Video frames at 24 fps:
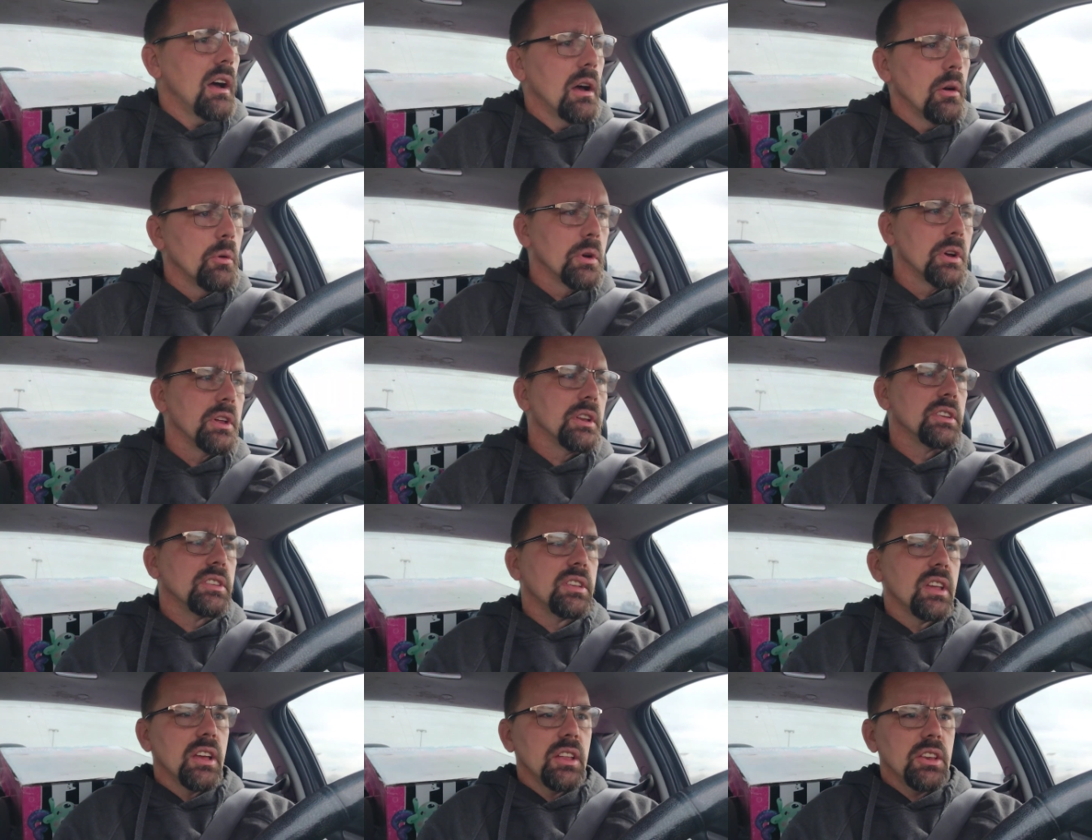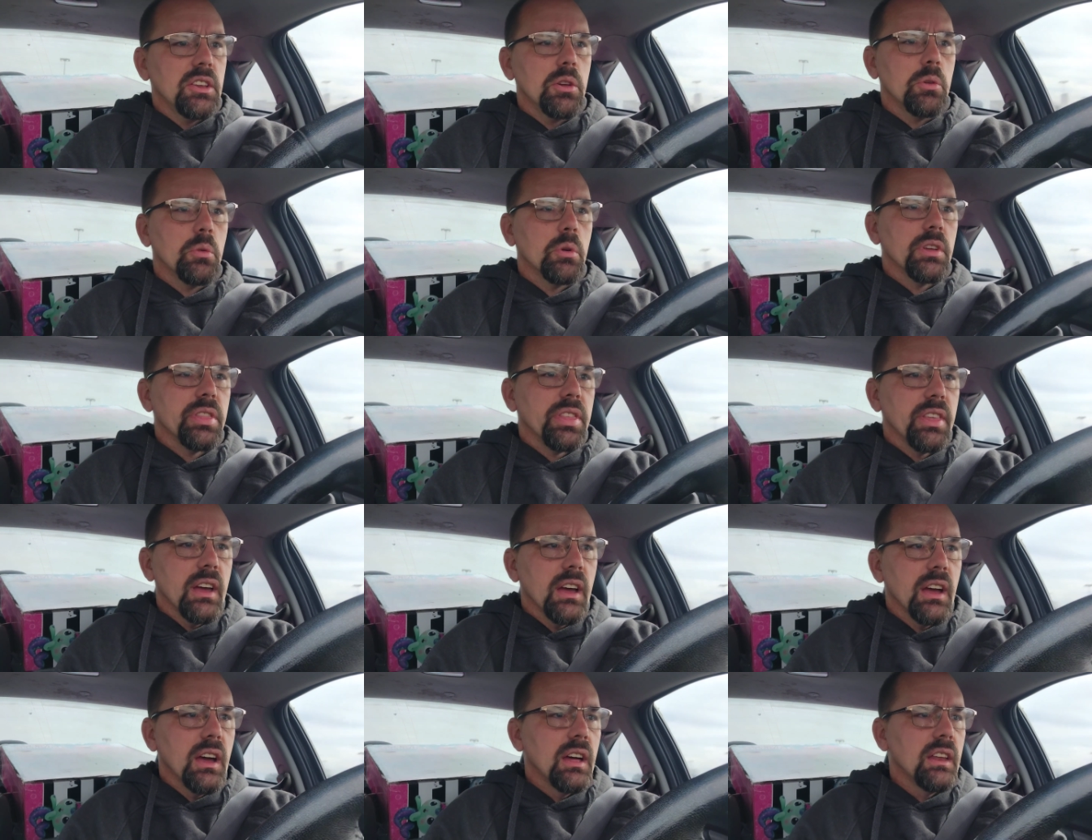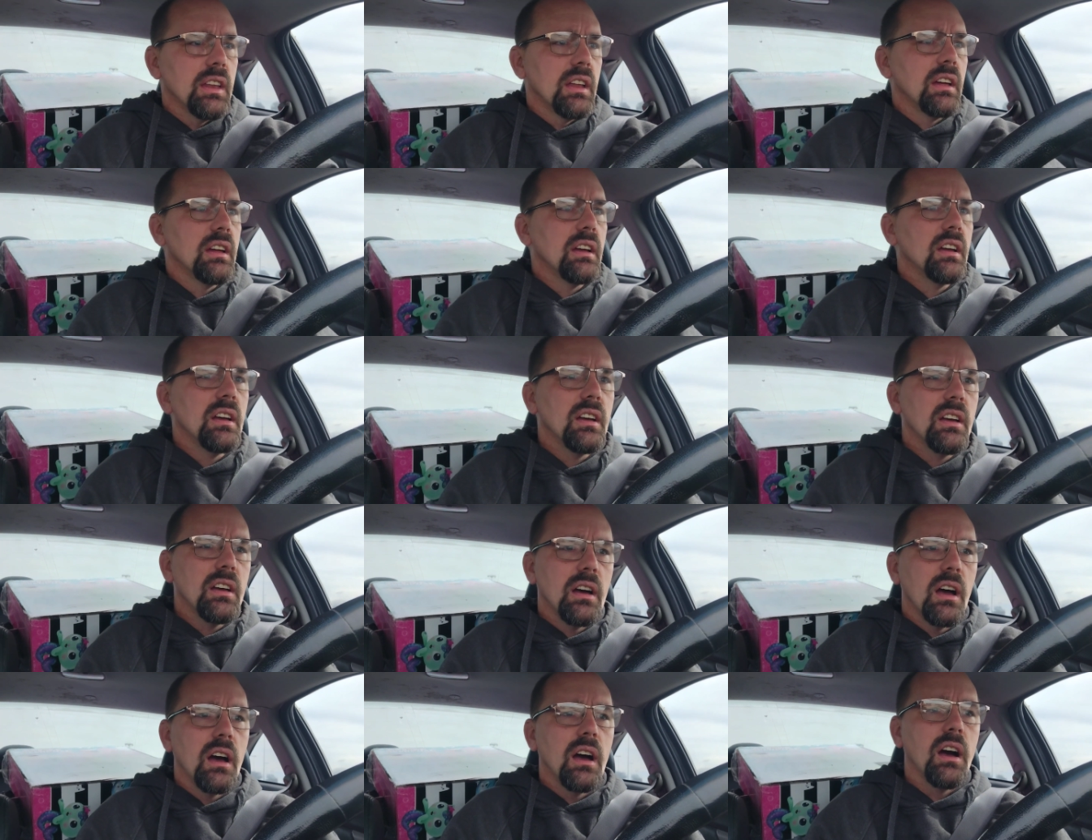I will continue with that.
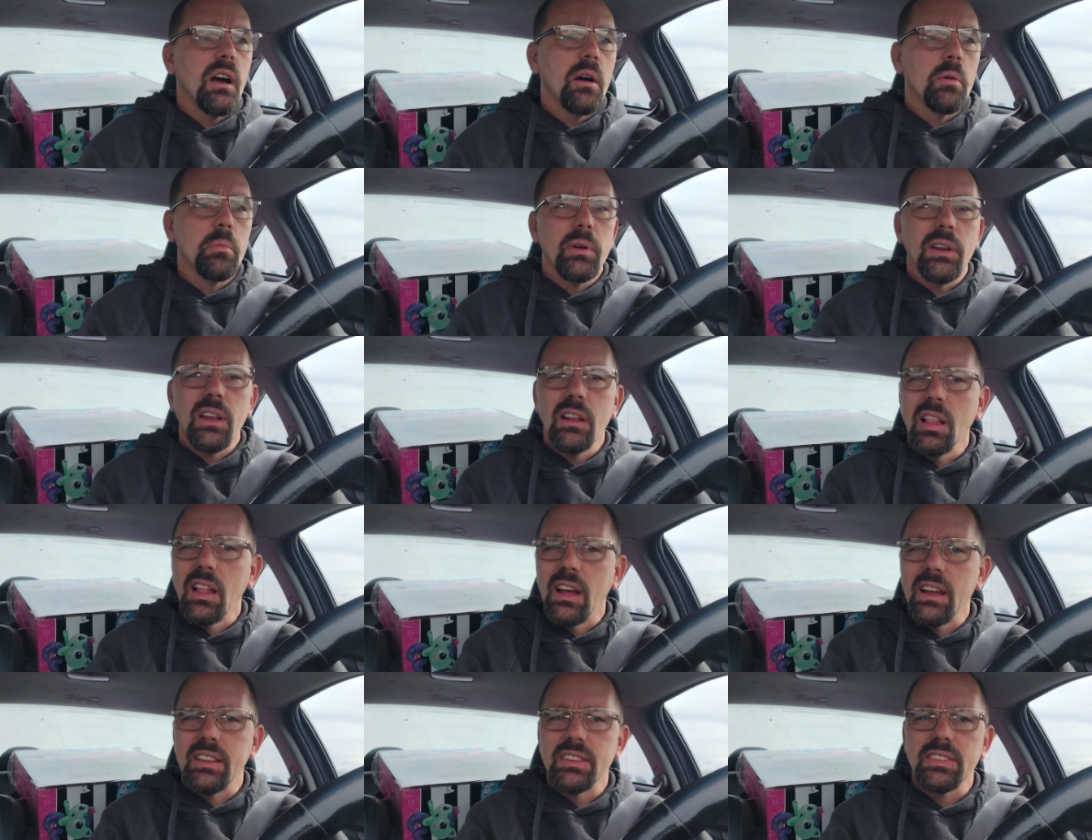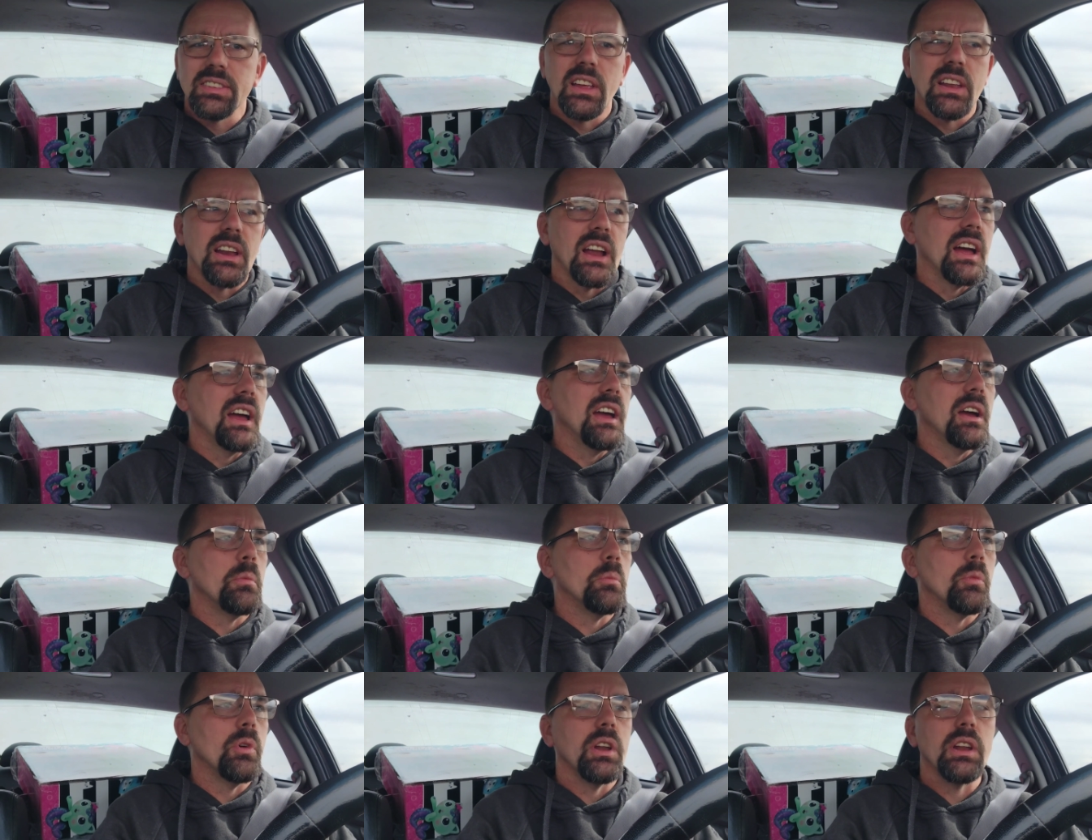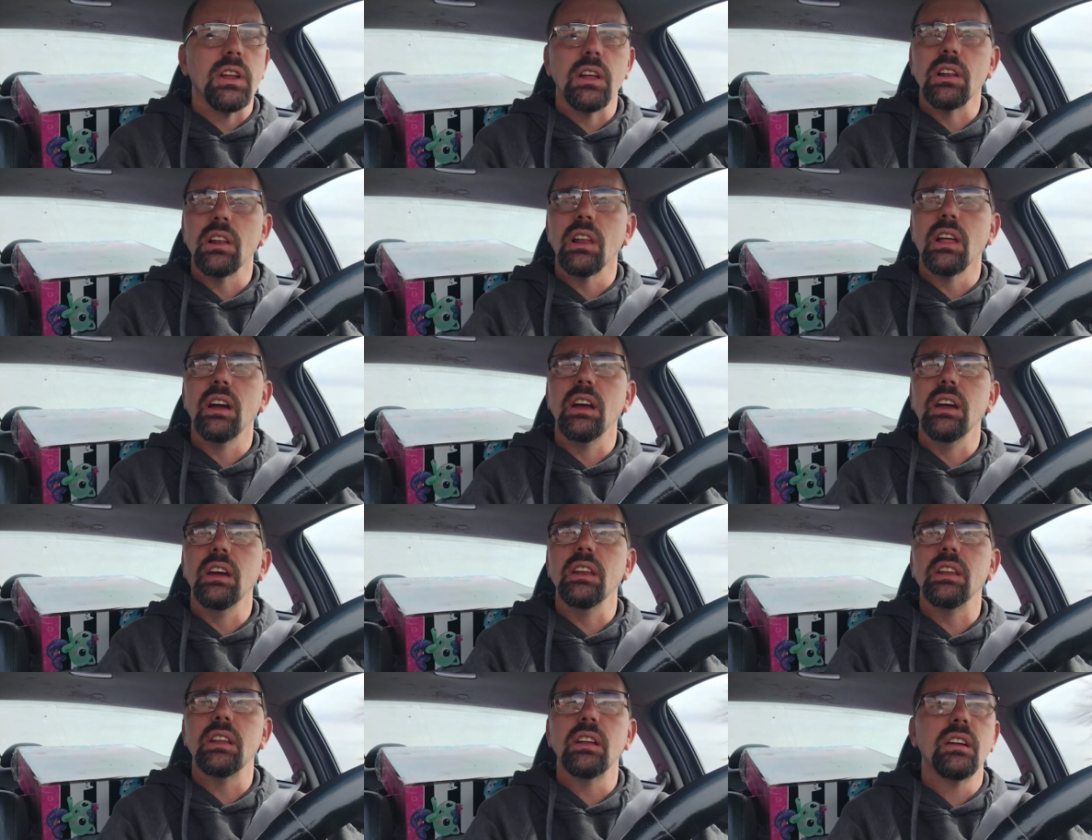Uh, but like I said, I am running
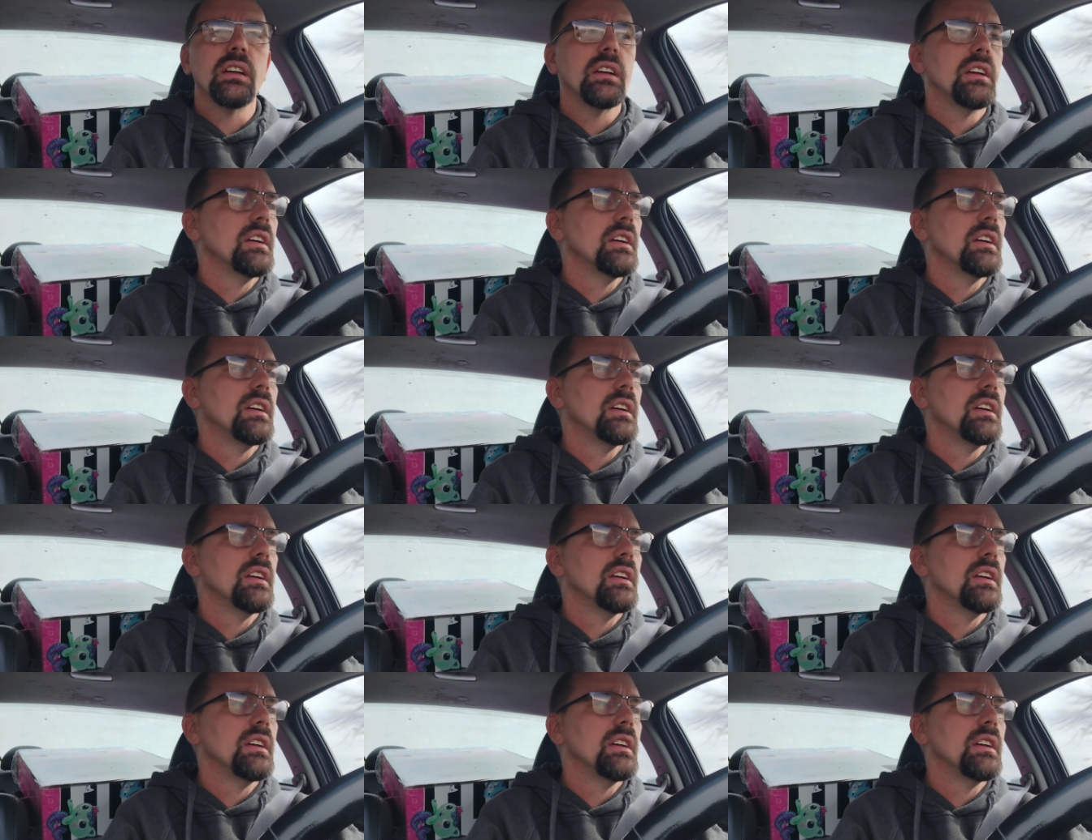late.